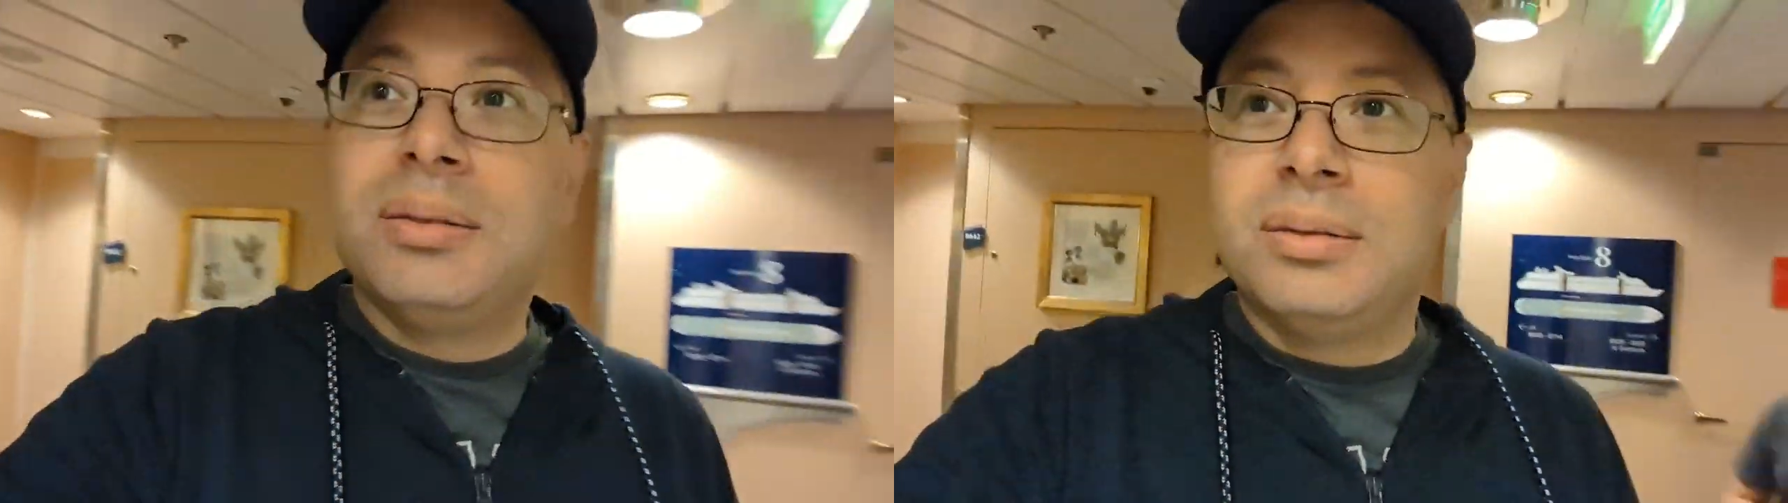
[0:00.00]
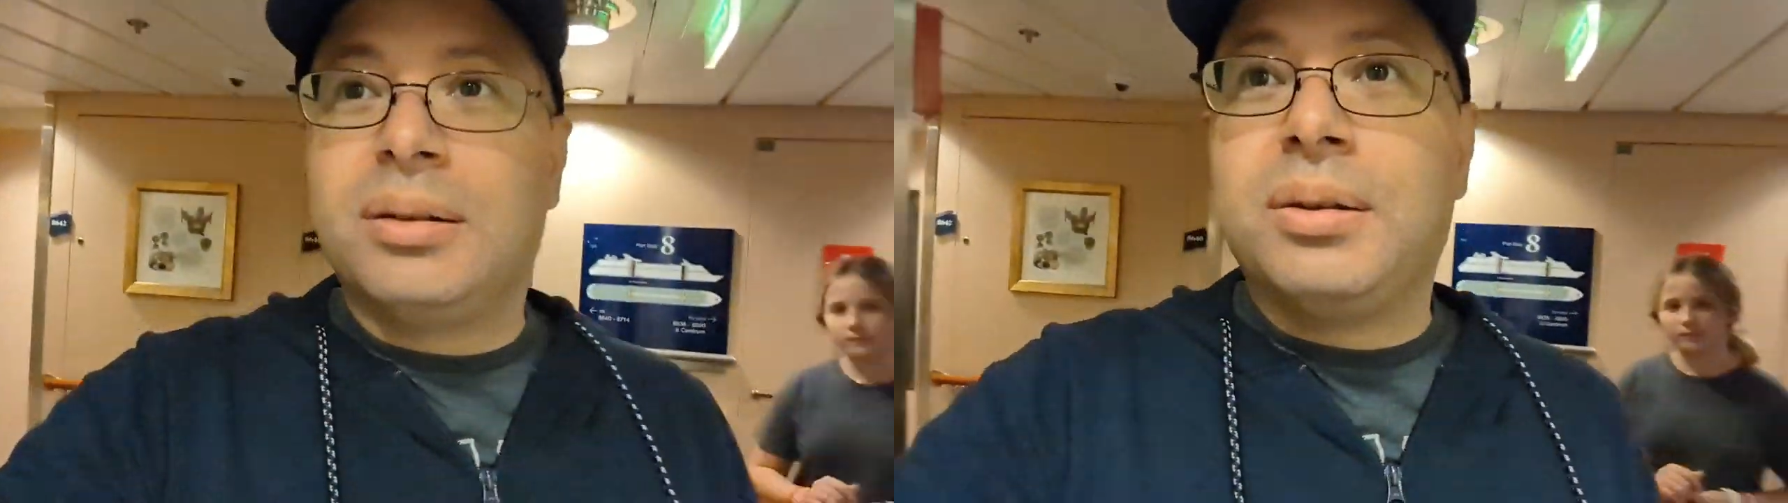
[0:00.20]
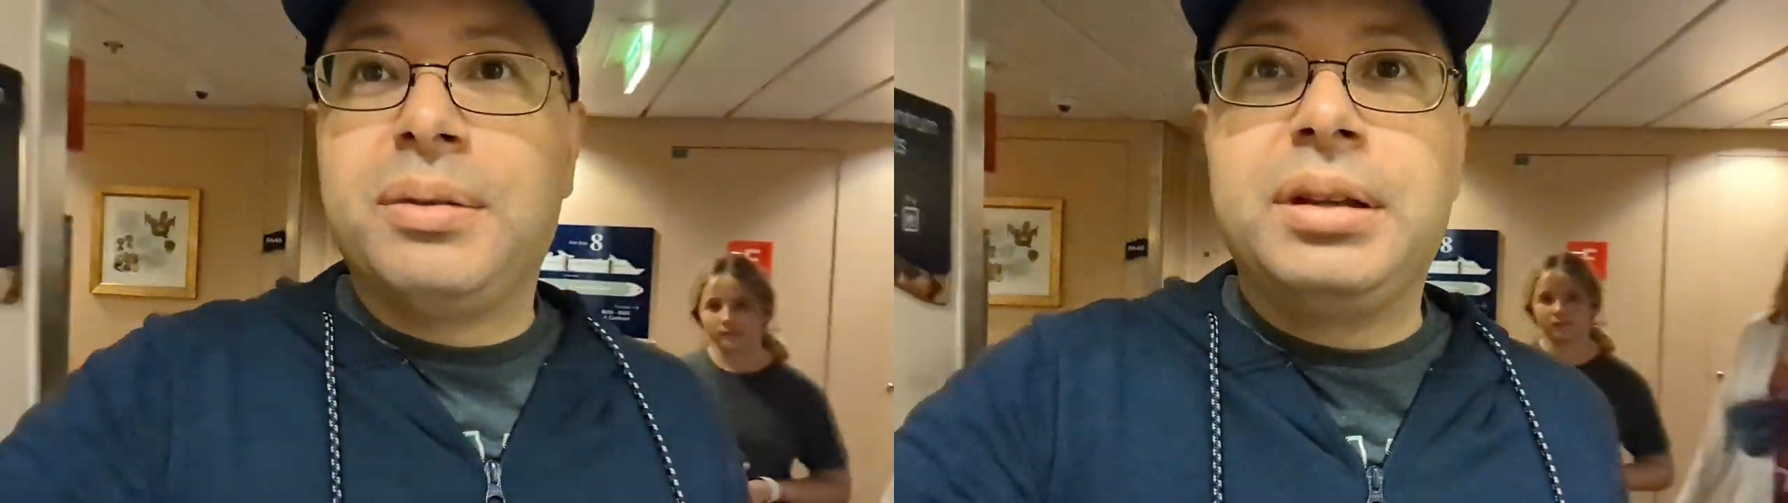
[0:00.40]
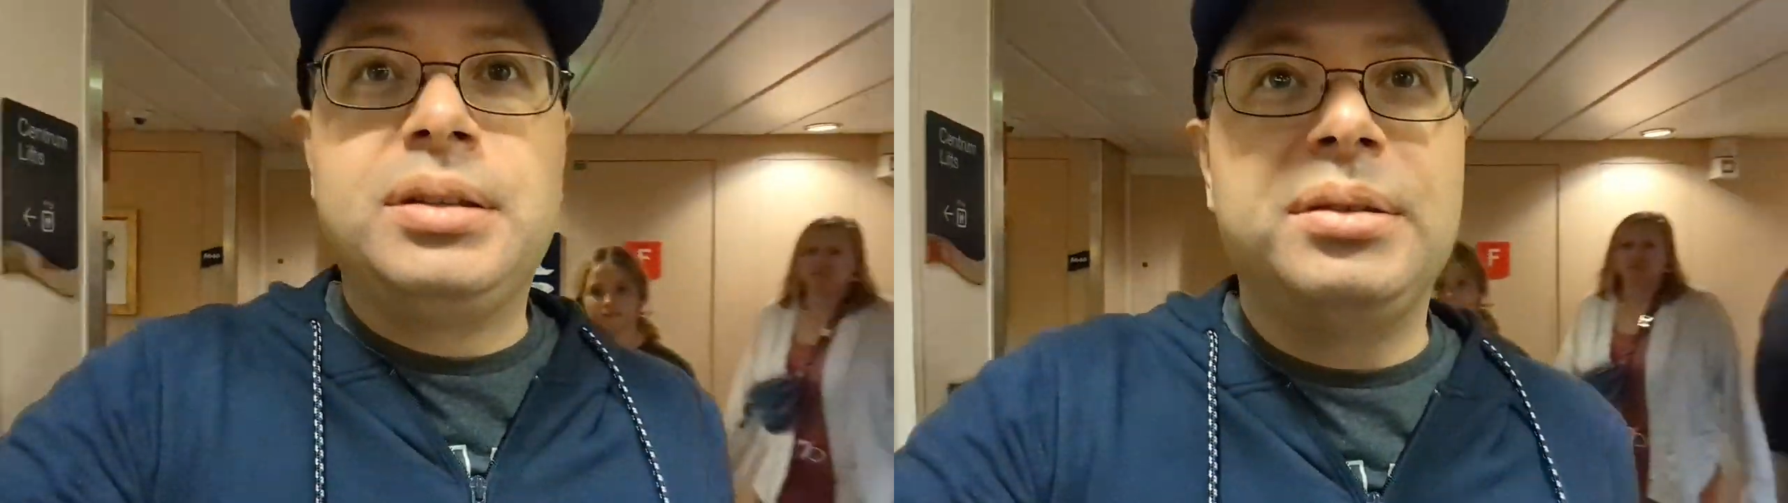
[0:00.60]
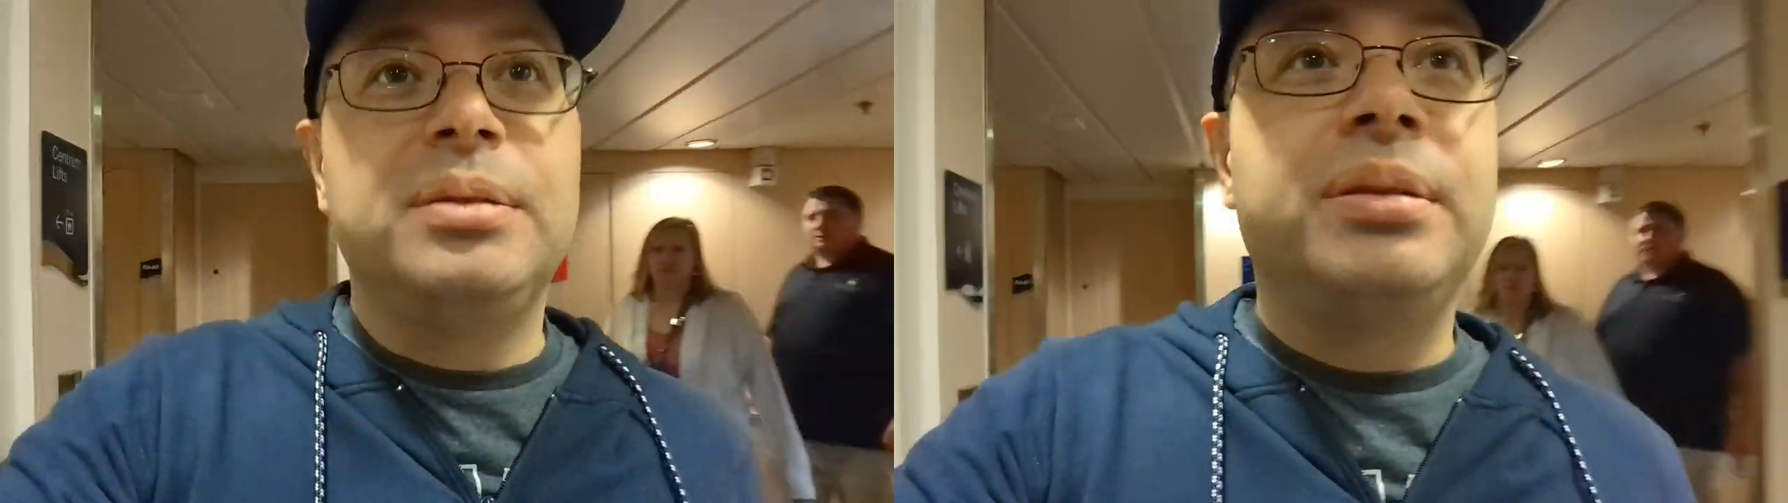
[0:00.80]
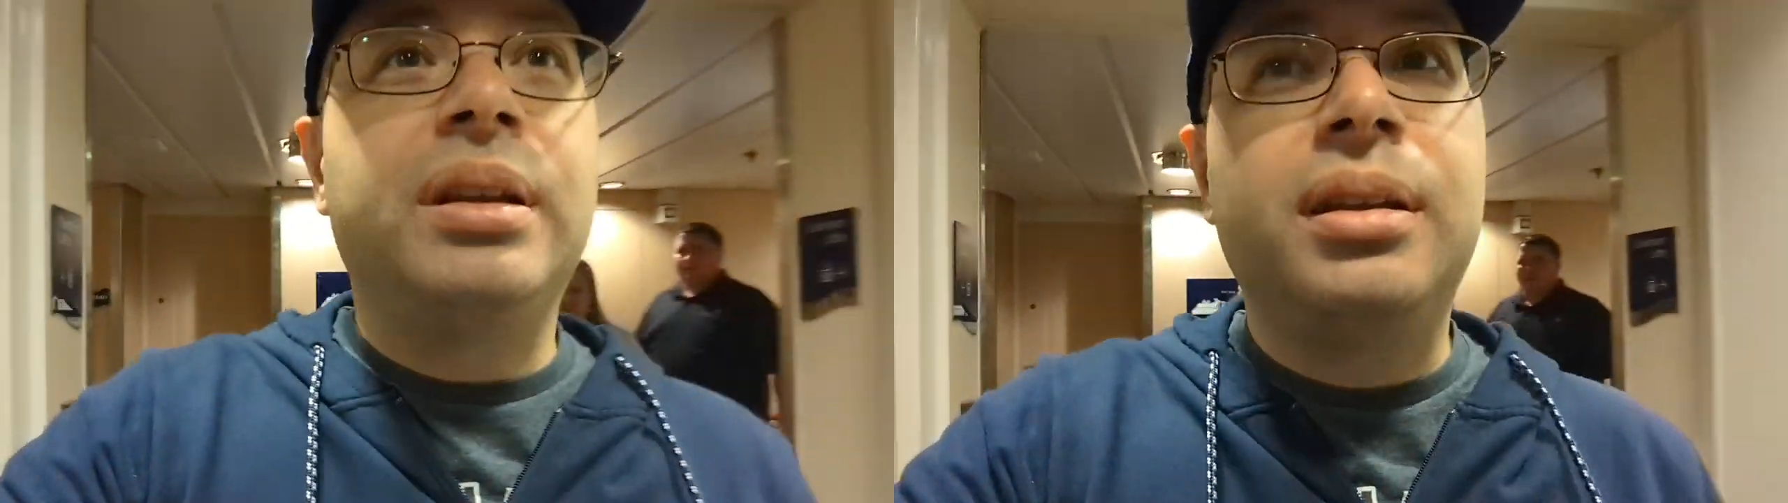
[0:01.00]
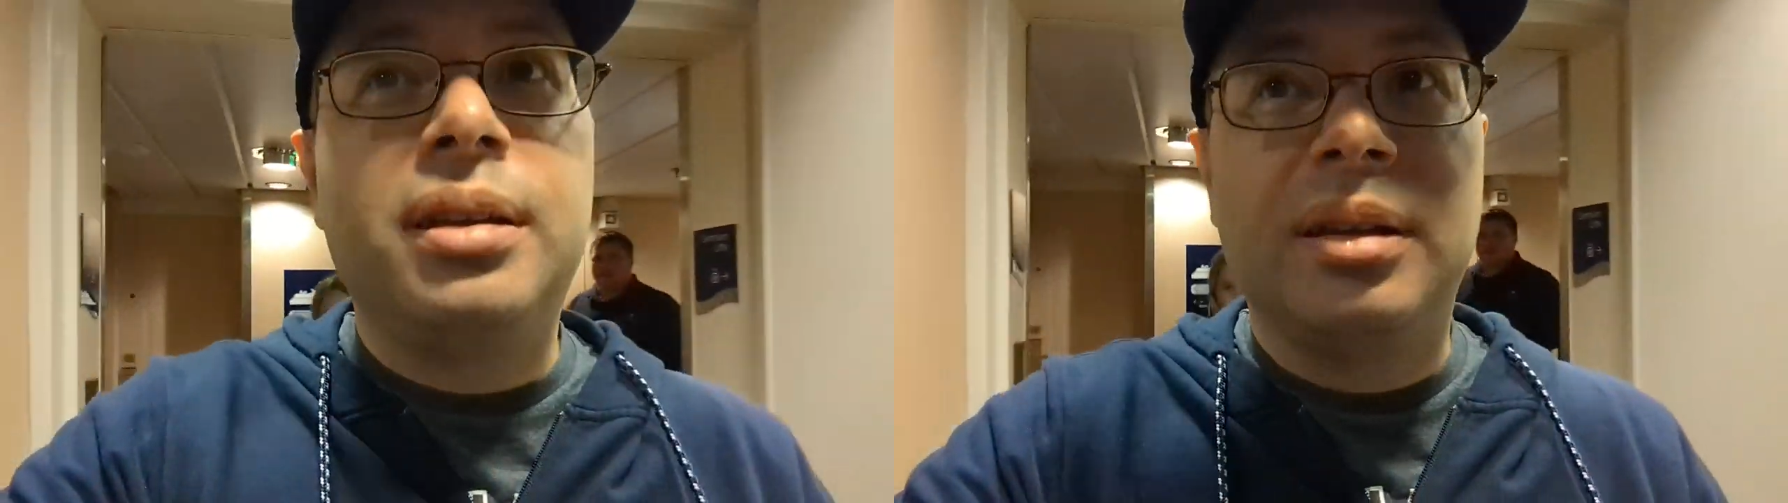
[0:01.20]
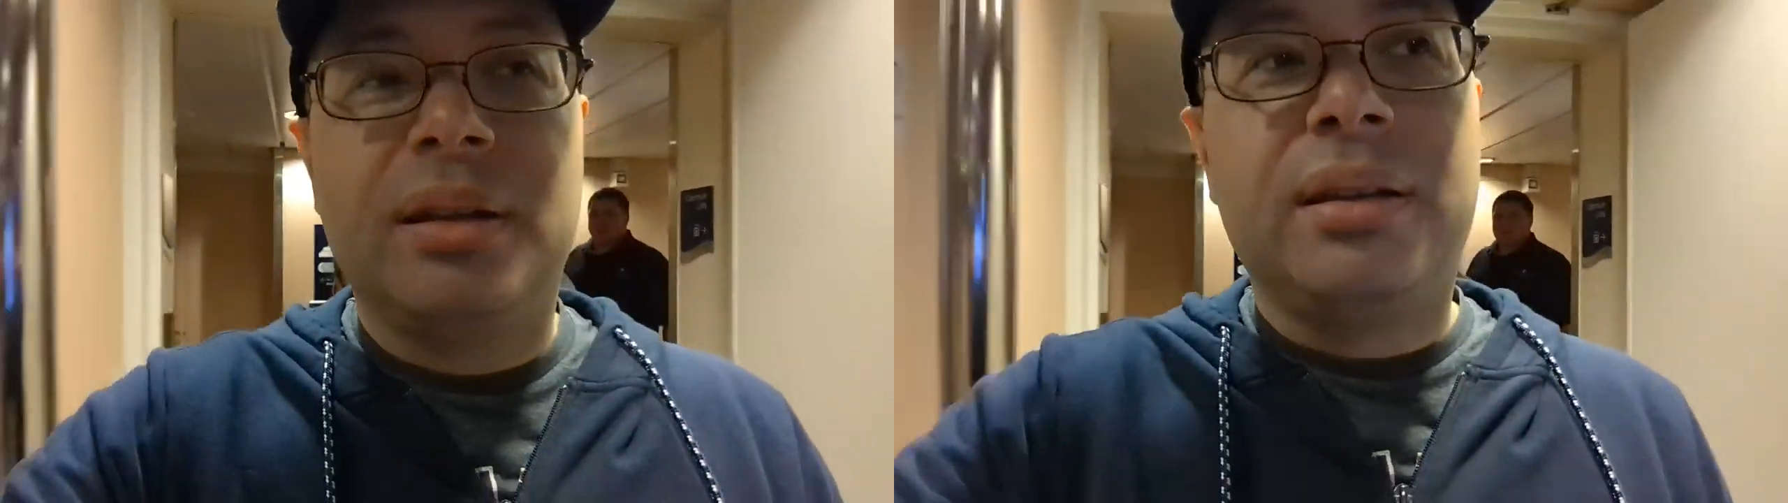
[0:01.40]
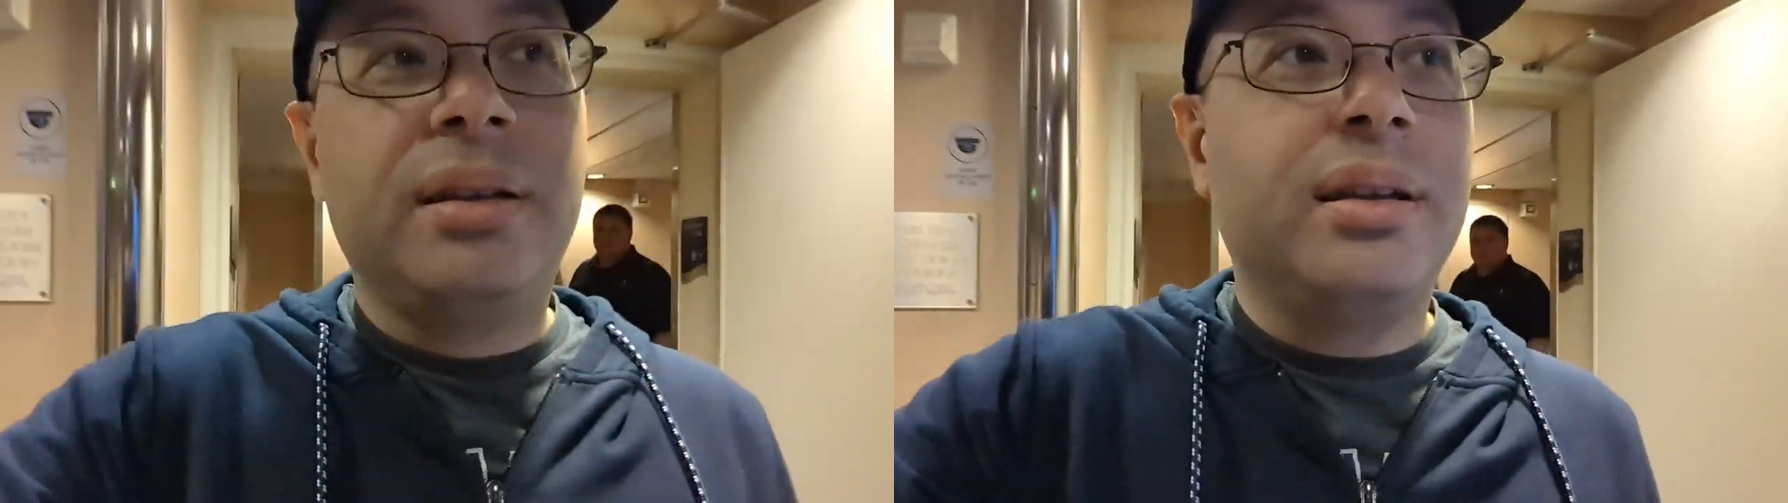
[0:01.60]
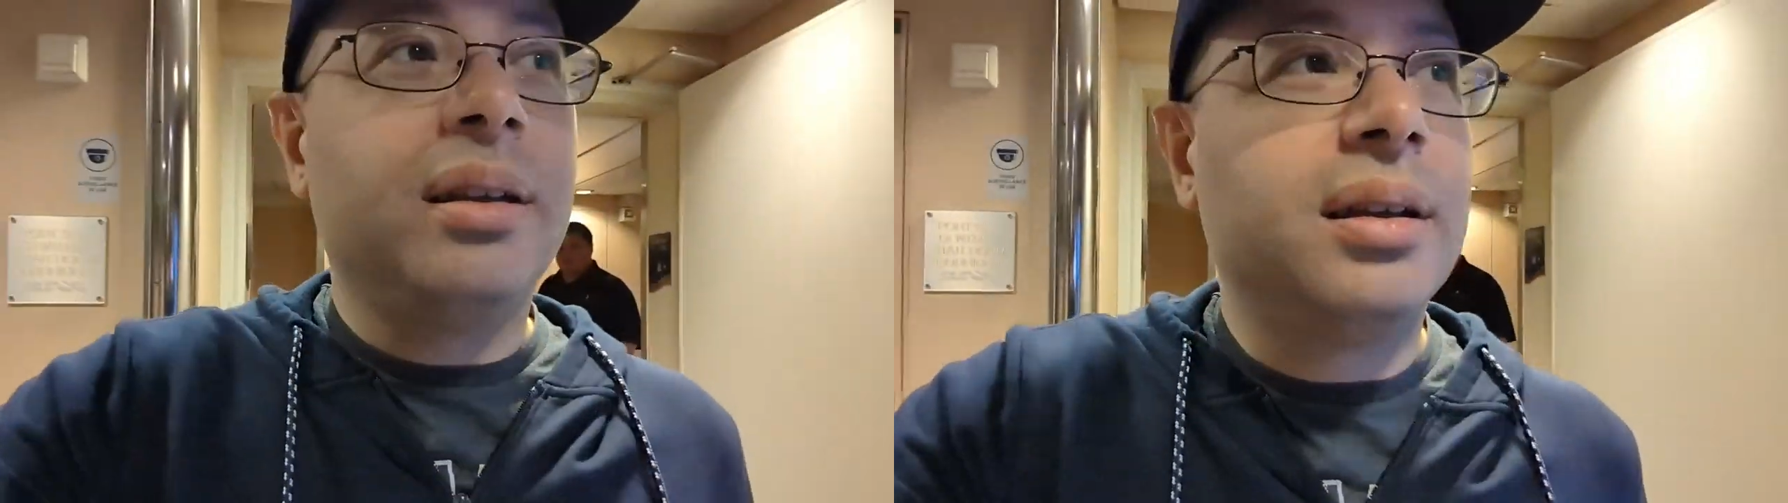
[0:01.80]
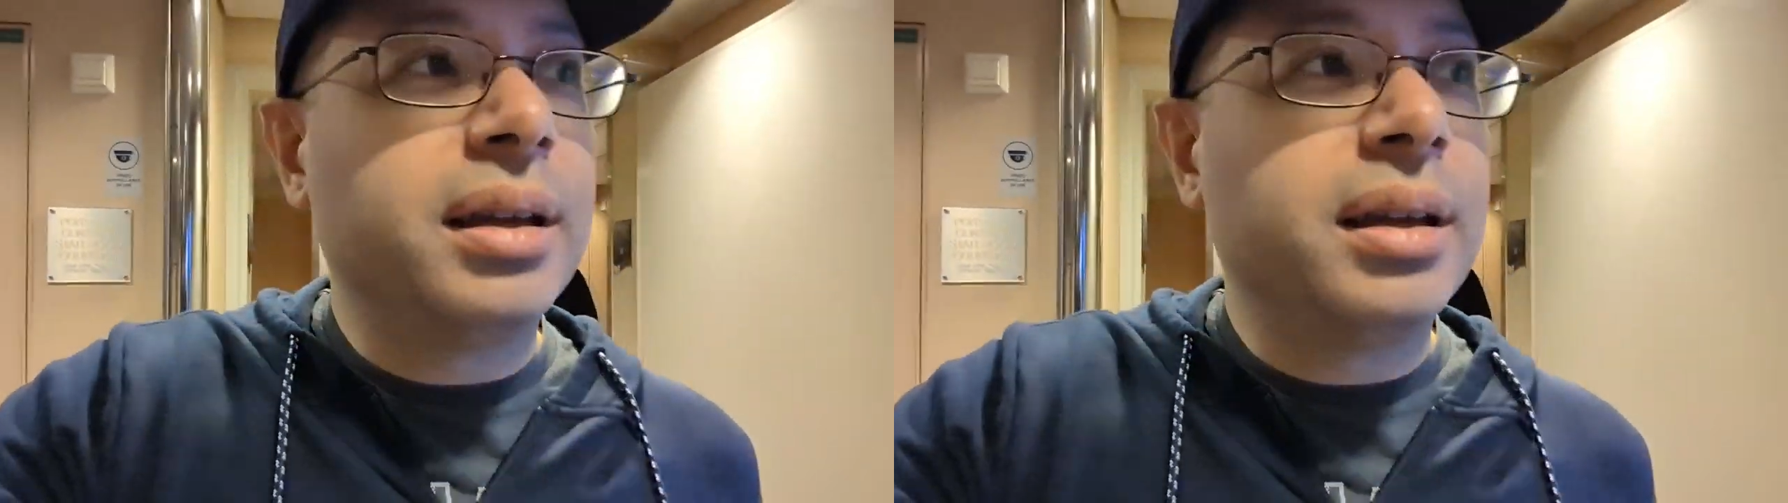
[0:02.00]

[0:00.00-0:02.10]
We're going to uh,